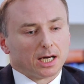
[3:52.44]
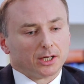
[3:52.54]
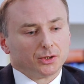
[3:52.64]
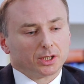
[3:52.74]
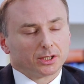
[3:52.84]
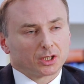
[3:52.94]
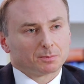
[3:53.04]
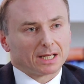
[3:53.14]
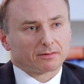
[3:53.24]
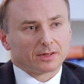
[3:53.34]
you can
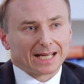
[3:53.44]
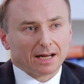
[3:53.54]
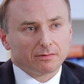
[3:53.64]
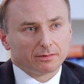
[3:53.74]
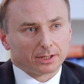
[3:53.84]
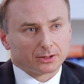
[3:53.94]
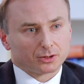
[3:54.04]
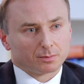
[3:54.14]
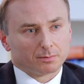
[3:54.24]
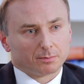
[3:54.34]
expect for the
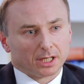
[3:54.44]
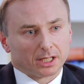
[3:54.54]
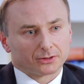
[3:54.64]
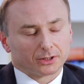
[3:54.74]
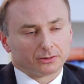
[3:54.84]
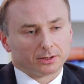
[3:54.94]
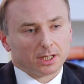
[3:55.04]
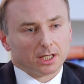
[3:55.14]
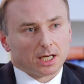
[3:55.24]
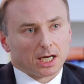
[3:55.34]
average person
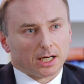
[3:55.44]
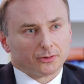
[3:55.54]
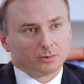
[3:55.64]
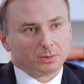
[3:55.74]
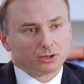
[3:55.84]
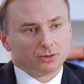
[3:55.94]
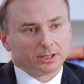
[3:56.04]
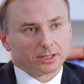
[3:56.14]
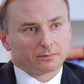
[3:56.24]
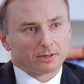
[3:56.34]
to be
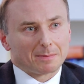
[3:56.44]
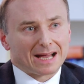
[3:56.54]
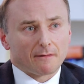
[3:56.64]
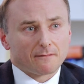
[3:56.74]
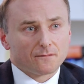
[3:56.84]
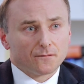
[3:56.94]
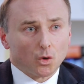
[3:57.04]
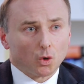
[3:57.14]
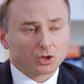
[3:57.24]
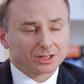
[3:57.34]
treated for about
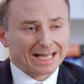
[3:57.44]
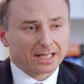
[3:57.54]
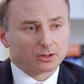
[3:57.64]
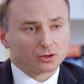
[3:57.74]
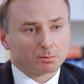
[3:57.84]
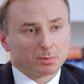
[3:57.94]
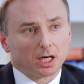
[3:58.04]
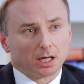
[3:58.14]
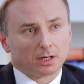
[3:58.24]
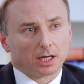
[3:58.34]
4 seconds
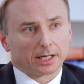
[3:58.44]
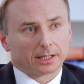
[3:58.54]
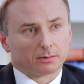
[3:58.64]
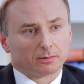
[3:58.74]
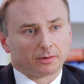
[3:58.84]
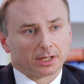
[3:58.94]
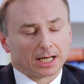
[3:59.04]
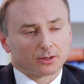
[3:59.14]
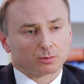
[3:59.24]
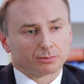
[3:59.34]
per eye for the
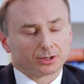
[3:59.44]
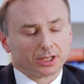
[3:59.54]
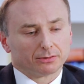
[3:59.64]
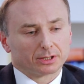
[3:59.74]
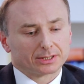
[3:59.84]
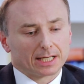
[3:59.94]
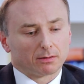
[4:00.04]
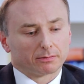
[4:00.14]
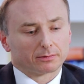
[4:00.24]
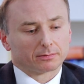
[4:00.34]
actual procedure itself.